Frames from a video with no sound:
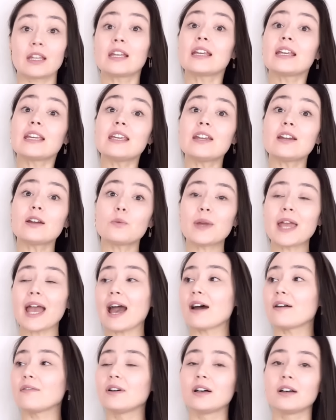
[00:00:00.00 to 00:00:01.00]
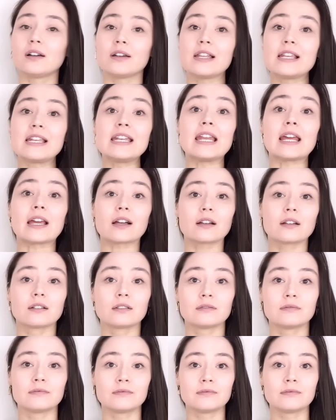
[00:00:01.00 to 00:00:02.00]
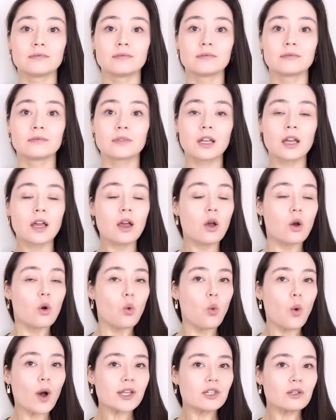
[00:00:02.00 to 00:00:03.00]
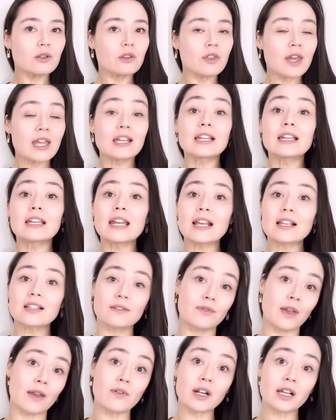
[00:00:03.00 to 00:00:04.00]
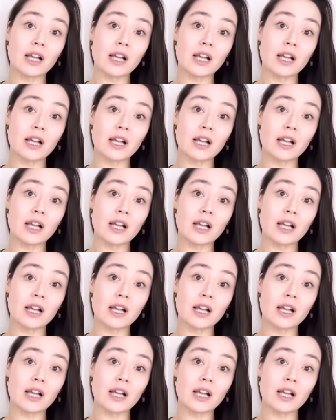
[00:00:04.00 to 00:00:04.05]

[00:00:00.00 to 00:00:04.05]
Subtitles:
Here we have Nick. What do you think Nick's favorite